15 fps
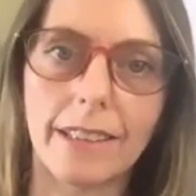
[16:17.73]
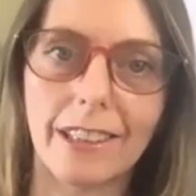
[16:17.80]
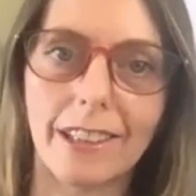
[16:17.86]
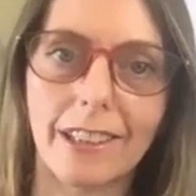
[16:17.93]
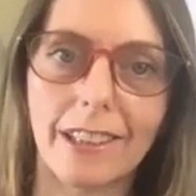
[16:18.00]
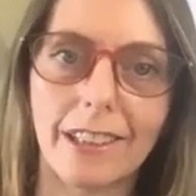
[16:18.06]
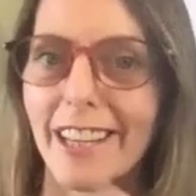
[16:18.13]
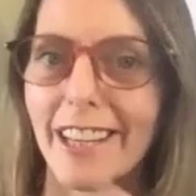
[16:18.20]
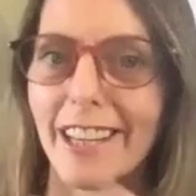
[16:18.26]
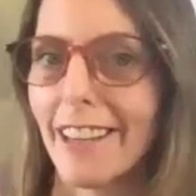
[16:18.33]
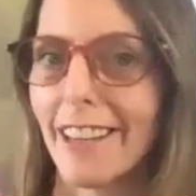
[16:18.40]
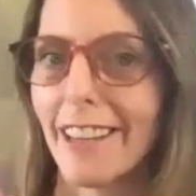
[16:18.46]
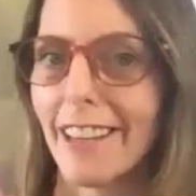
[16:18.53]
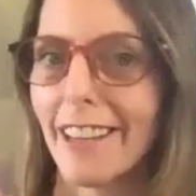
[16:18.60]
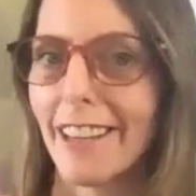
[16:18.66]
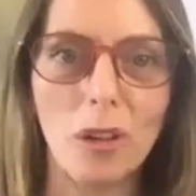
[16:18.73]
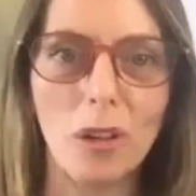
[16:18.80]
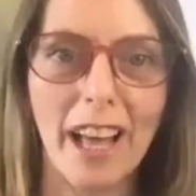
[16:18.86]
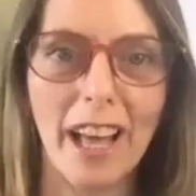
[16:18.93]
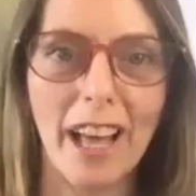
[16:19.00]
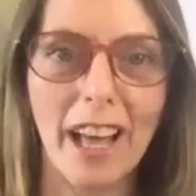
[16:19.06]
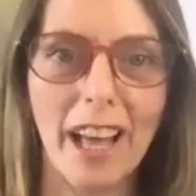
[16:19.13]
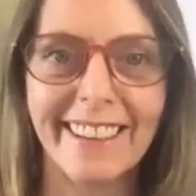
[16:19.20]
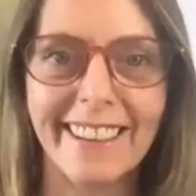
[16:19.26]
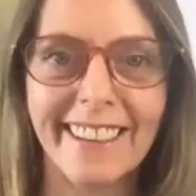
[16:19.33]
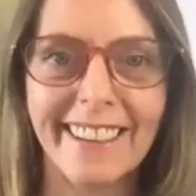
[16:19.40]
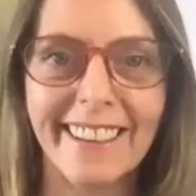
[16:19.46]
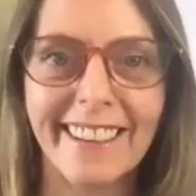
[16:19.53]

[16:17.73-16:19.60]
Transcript: You know, you're saying that they all like it.